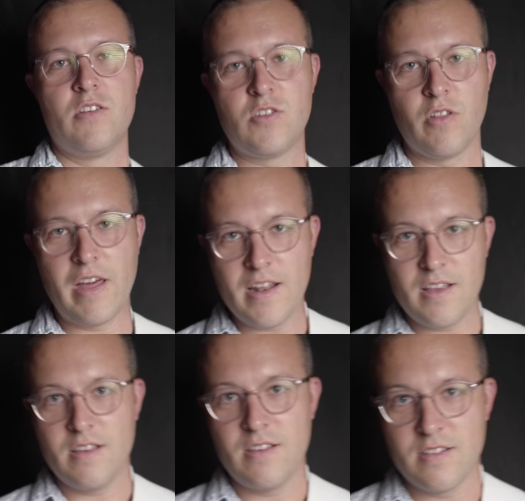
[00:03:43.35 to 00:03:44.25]
So that
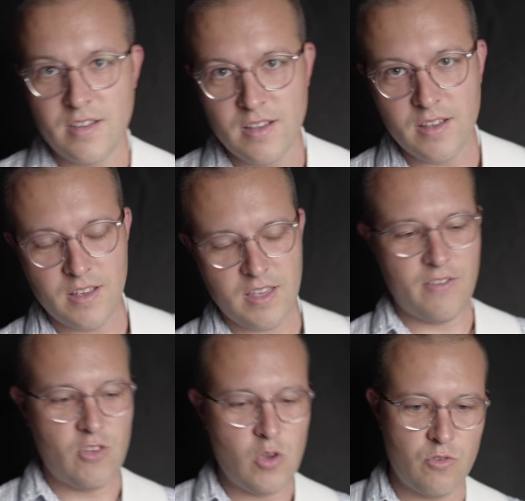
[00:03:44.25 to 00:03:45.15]
is
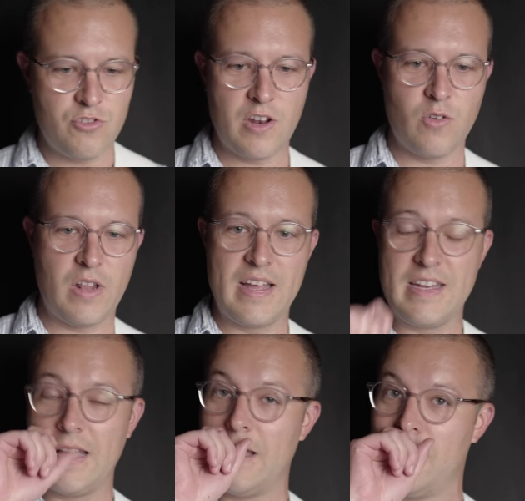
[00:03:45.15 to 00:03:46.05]
giving you a general
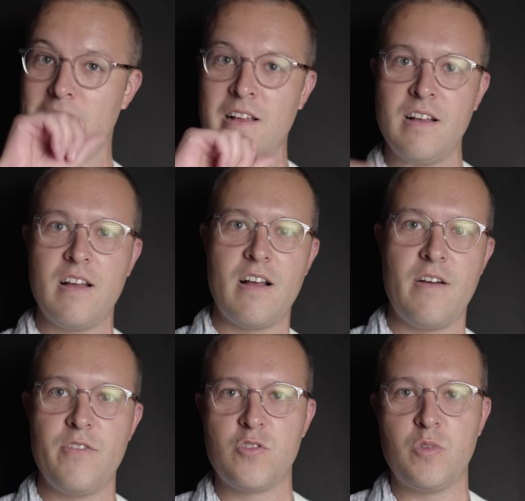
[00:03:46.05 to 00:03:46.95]
idea
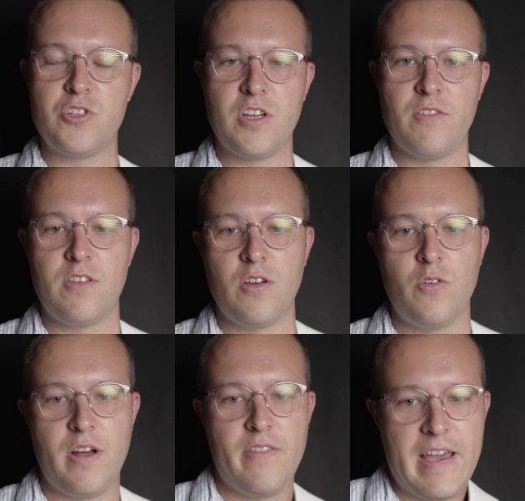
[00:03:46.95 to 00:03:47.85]
of the switching of the
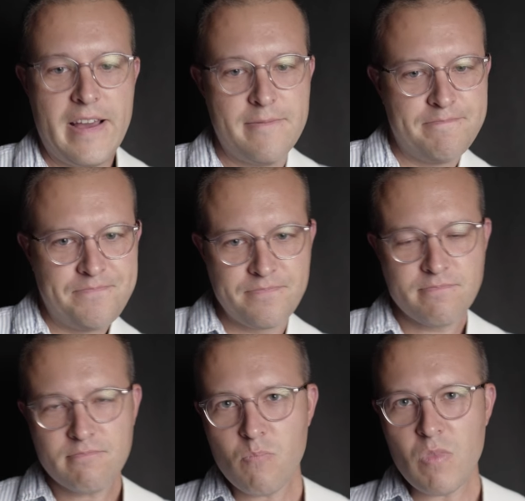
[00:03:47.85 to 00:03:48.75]
tone on that.
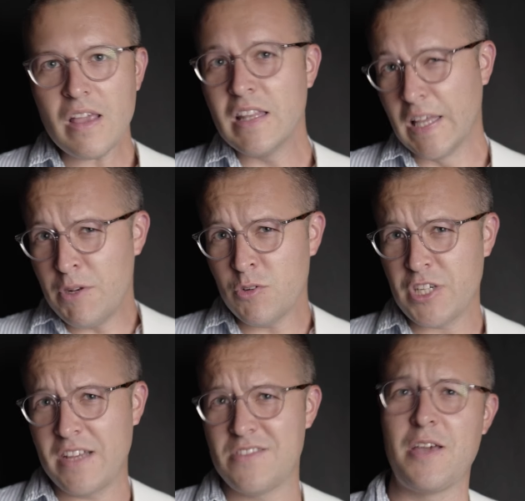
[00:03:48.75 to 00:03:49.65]
Let me know what you
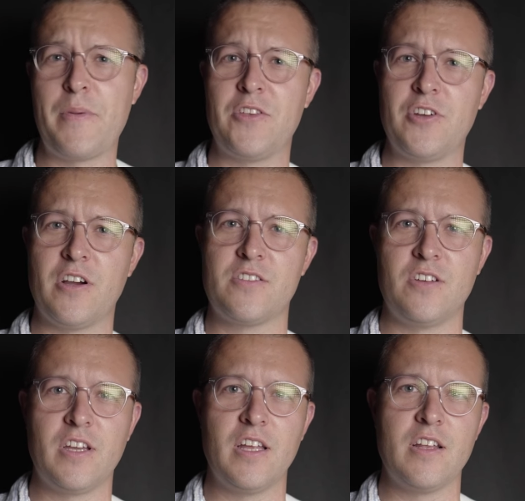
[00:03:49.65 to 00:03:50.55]
guys think about the dark
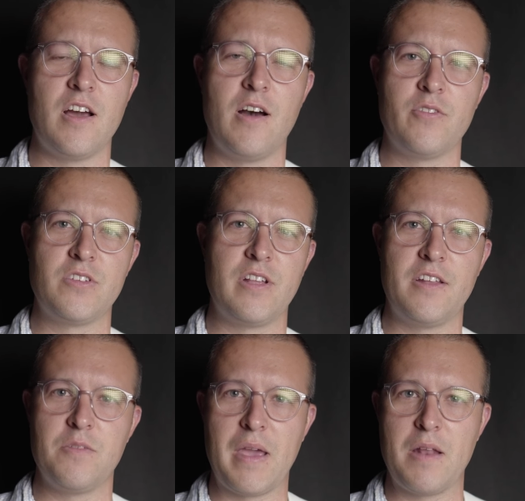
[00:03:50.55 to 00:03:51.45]
circuit. There's a lot
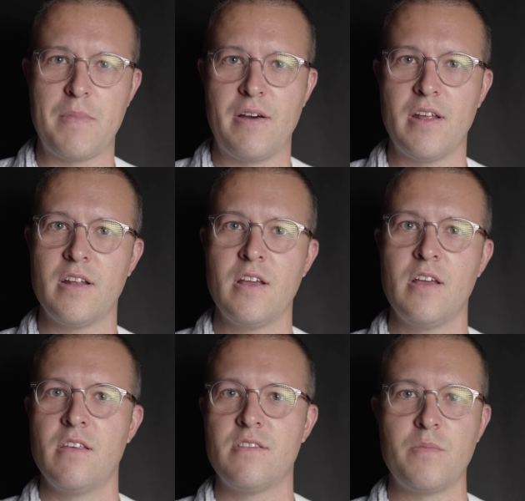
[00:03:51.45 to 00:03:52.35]
of debate about it.
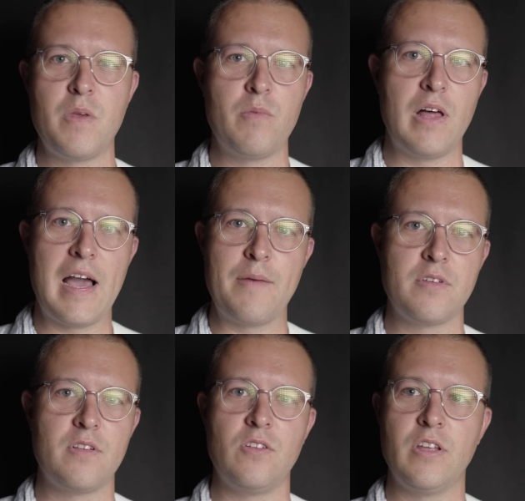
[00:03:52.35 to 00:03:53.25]
Some people
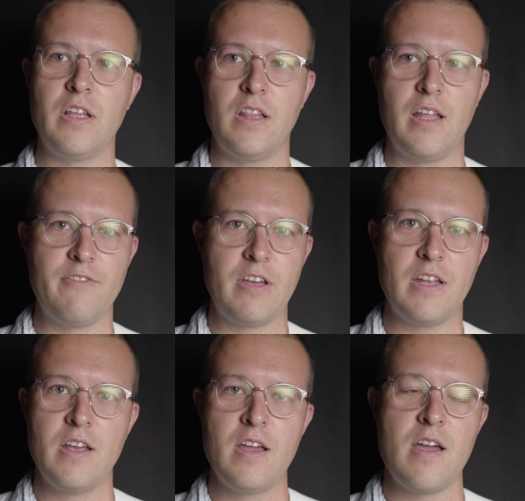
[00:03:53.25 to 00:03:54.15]
absolutely love it.